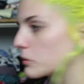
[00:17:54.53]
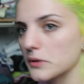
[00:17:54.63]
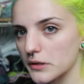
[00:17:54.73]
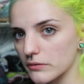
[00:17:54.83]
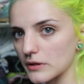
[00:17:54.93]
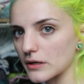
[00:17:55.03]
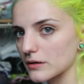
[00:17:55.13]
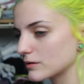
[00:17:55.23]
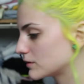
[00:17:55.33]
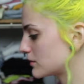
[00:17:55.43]
What do you think?
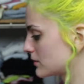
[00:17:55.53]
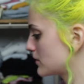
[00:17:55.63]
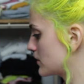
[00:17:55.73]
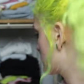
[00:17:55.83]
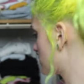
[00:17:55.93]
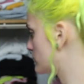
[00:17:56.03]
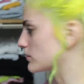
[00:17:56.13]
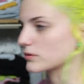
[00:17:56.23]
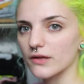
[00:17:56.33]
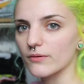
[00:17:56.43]

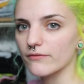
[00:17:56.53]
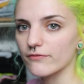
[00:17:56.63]
well, they went